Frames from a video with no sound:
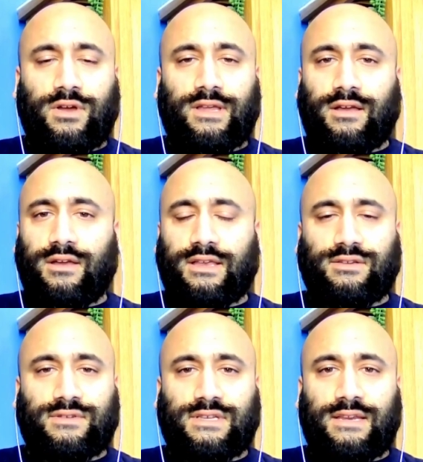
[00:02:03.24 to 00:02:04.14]
Mike. As
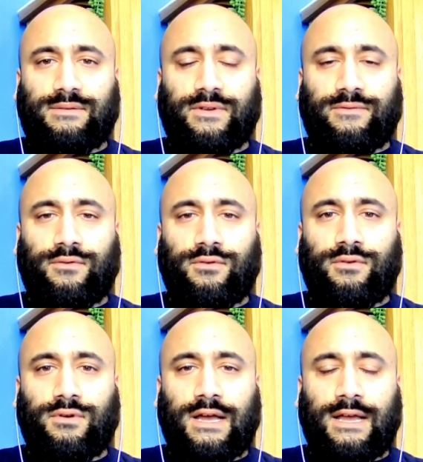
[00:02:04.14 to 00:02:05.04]
I've said
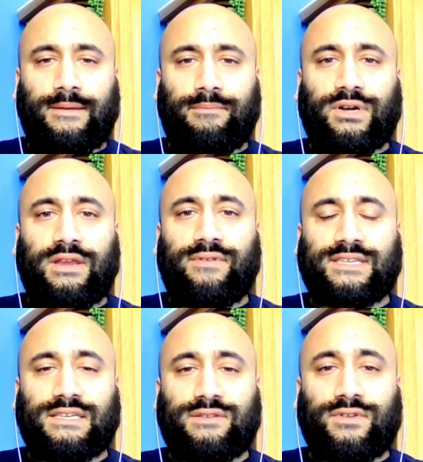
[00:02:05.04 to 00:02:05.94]
before in
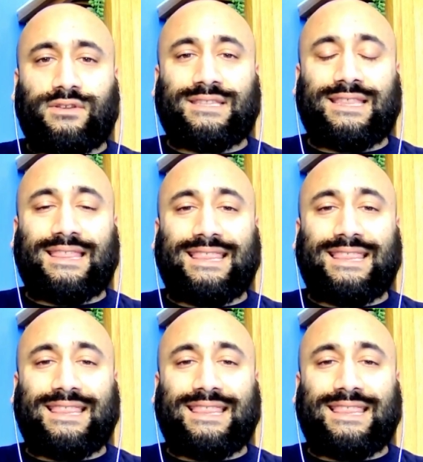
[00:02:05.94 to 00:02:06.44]
previous interviews,